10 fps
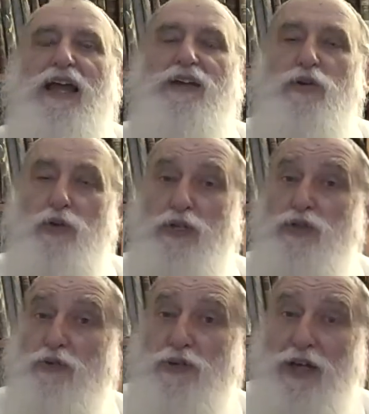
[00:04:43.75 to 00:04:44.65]
and in order
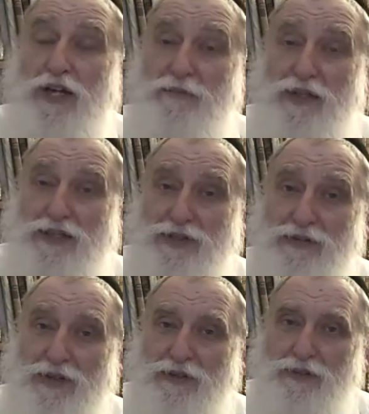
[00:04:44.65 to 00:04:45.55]
to overcome that
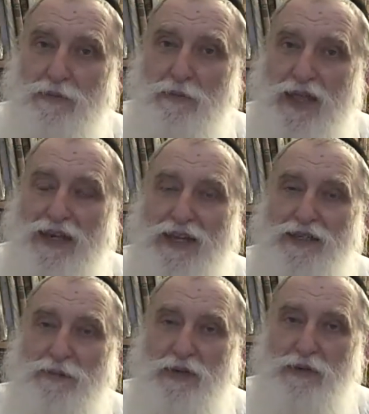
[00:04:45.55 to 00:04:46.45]
struggle, man
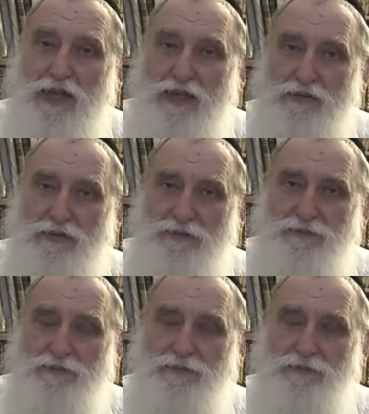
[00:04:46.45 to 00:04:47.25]
had to be creative.